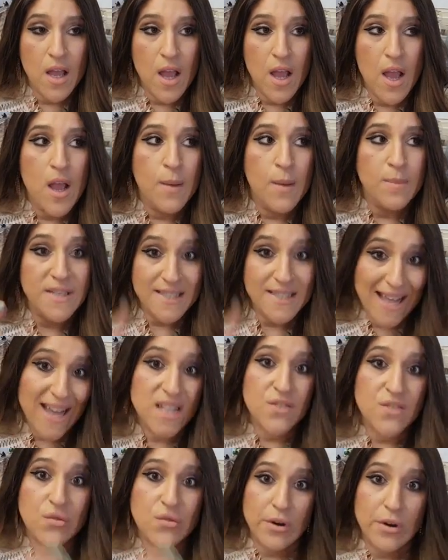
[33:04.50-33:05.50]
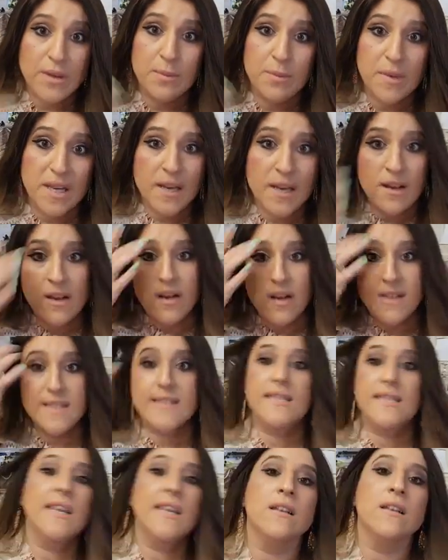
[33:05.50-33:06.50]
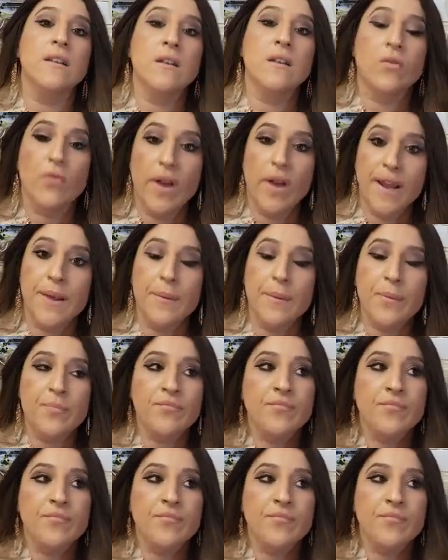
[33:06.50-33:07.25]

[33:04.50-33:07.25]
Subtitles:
besides for it being a sin, right,